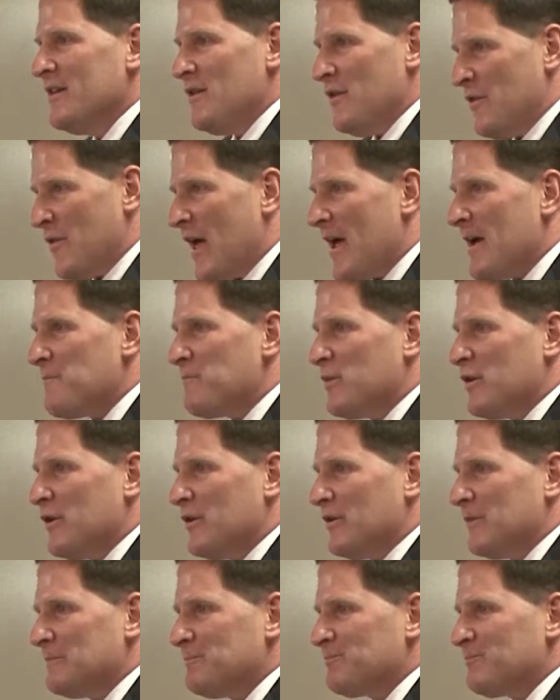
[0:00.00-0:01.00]
that
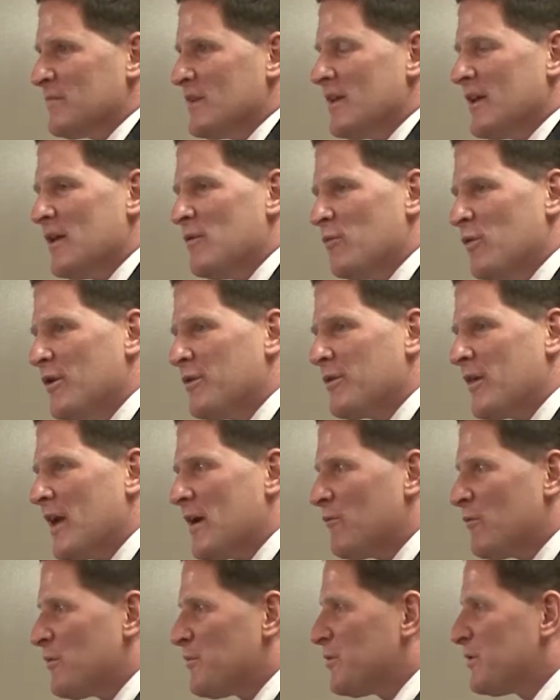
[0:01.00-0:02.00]
bill. And with
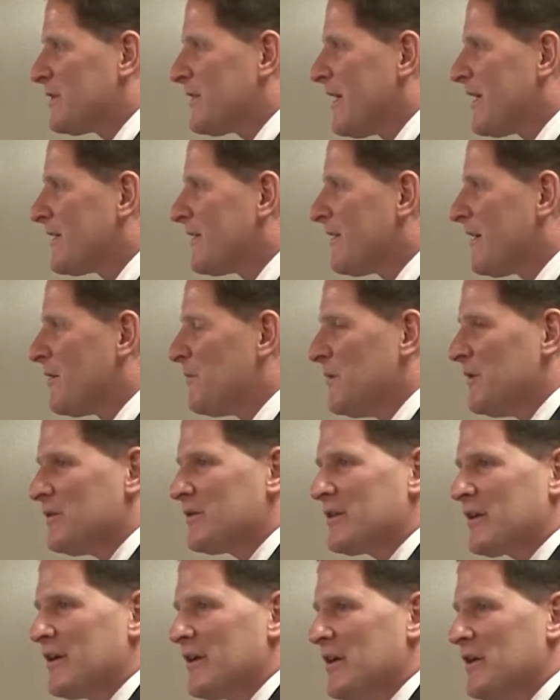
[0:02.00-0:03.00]
that, we protected our
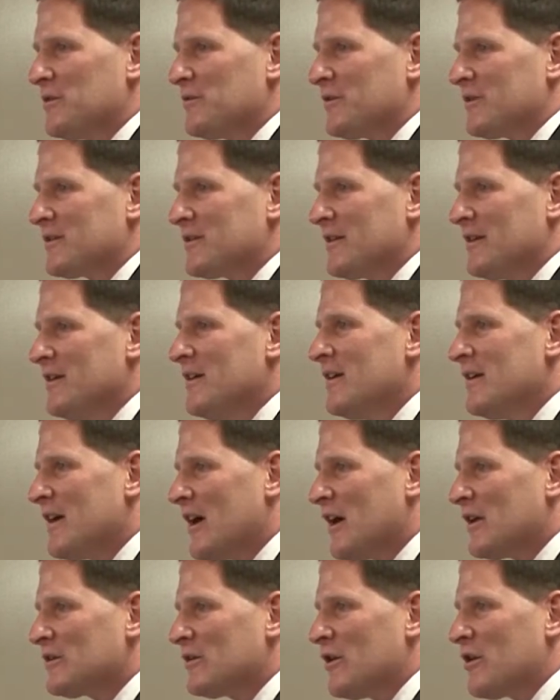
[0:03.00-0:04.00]
military interest.
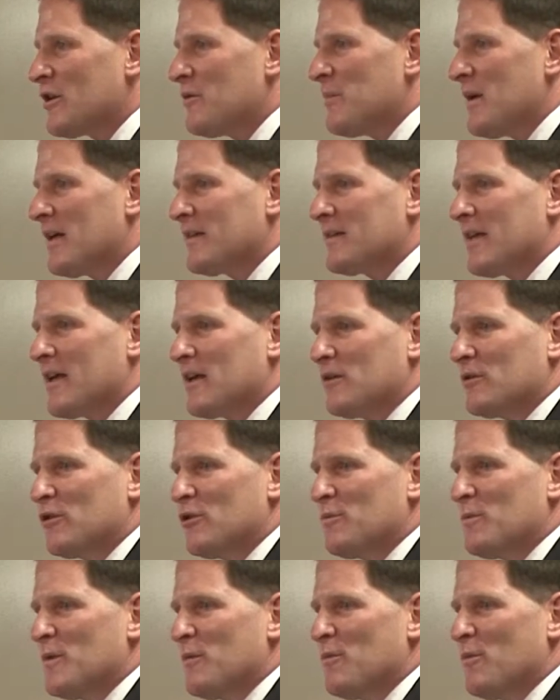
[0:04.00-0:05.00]
I'll talk about that a
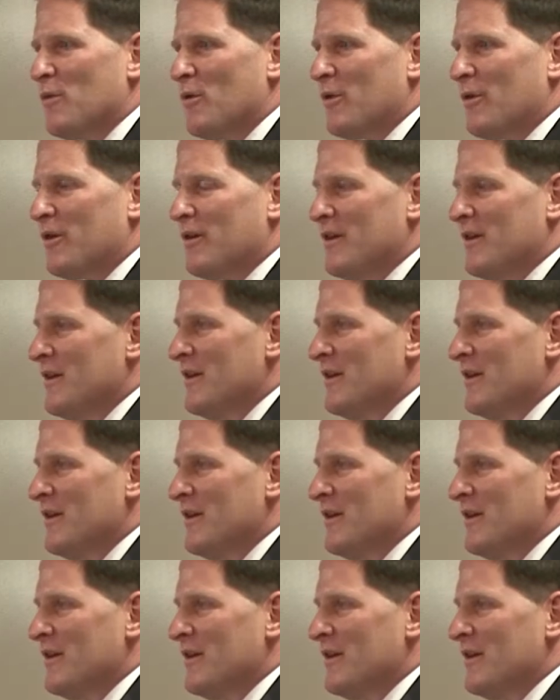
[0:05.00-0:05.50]
little bit more.